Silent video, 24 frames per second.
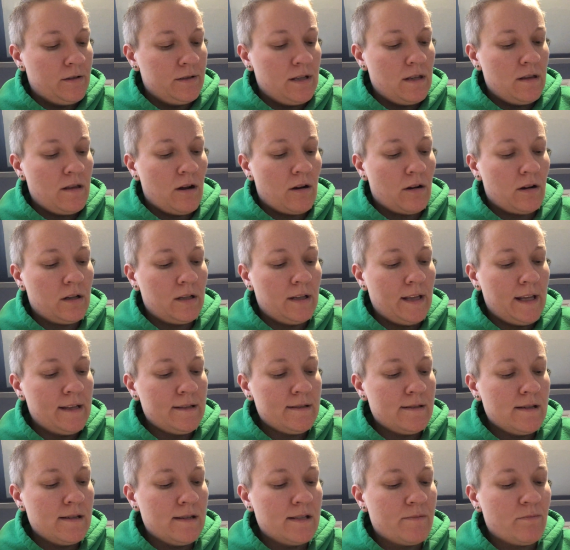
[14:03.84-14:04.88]
Aldi they're
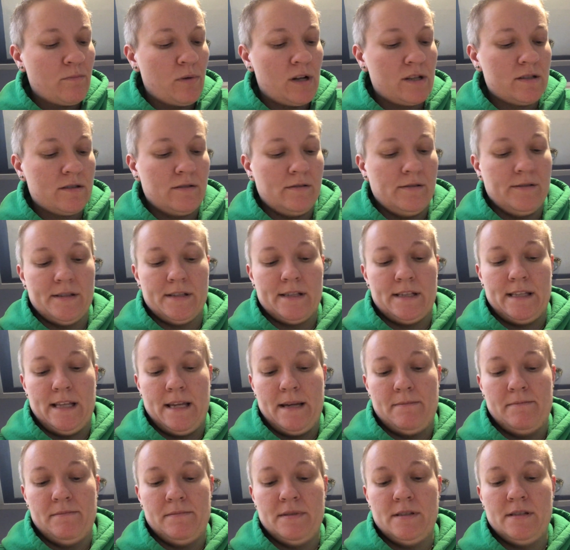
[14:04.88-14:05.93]
Clancy's Pretzel
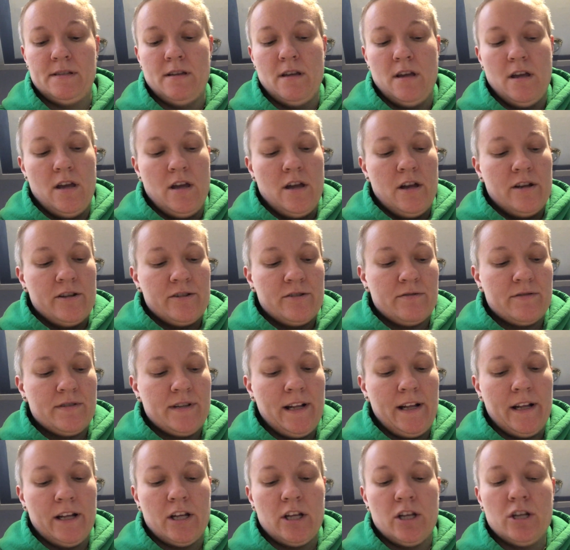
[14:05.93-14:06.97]
Slims. So there's
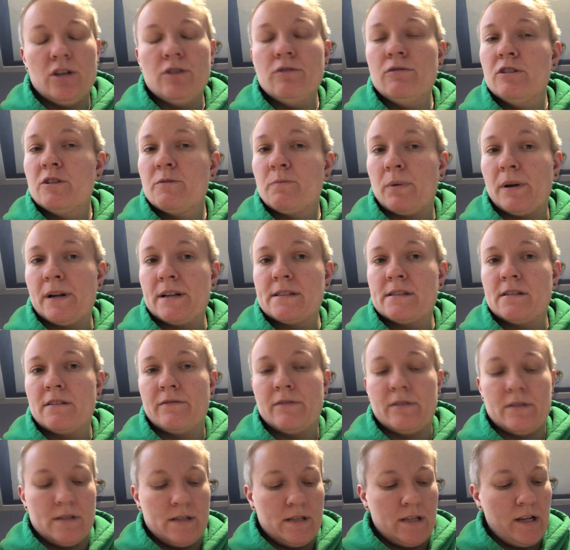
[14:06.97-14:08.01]
not a huge price
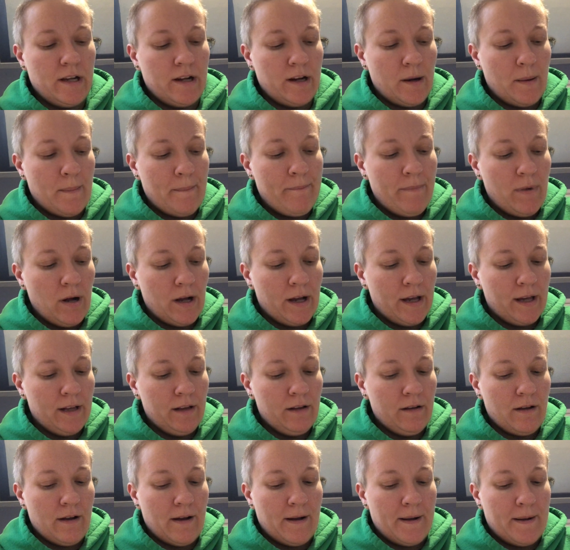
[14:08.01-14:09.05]
difference here, but
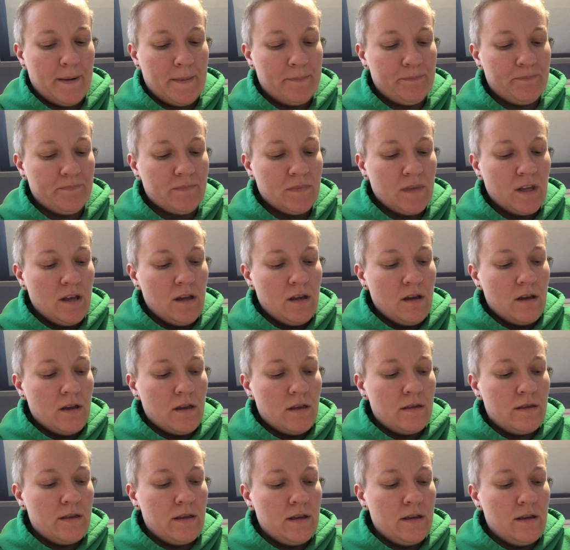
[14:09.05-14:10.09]

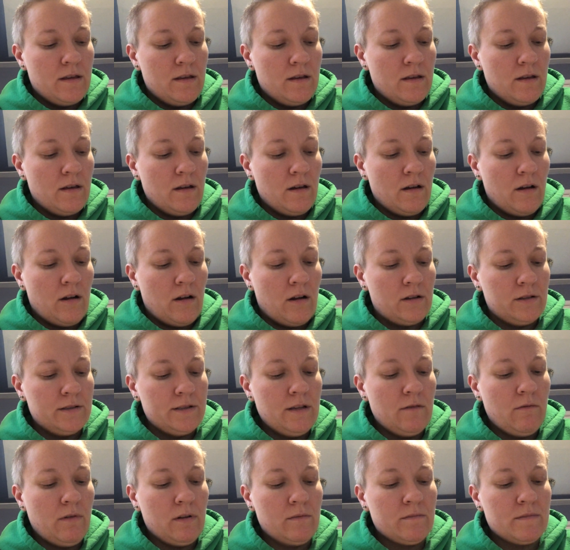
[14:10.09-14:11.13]
the
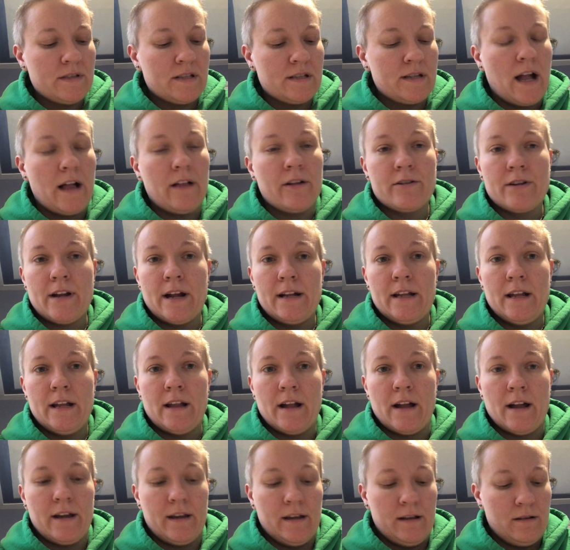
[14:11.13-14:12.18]
Aldi one was
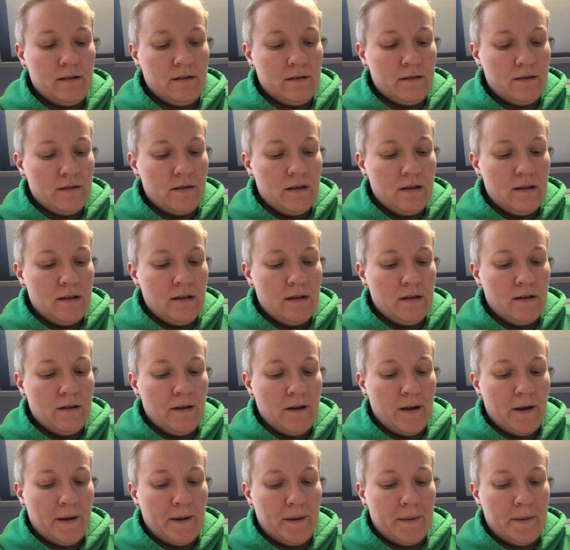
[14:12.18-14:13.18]
$1.99. The